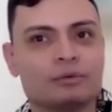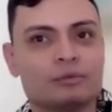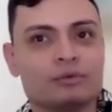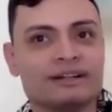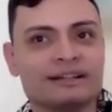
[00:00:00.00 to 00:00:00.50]

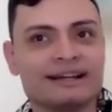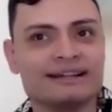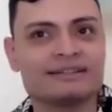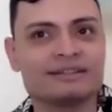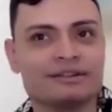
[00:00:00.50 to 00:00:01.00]
would
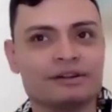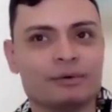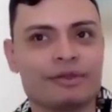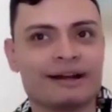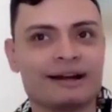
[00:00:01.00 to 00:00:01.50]
like to
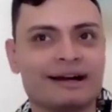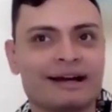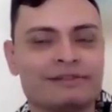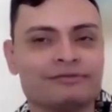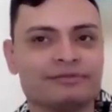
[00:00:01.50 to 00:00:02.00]
know that
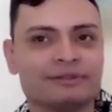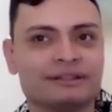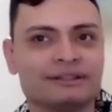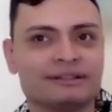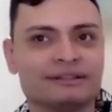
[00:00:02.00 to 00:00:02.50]
I've
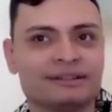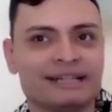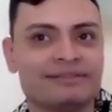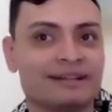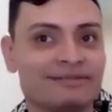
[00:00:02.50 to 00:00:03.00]

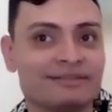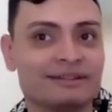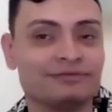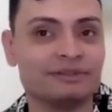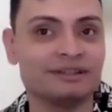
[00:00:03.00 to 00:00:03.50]
lived life to
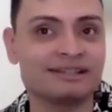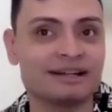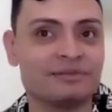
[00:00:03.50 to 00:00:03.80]
the fullest.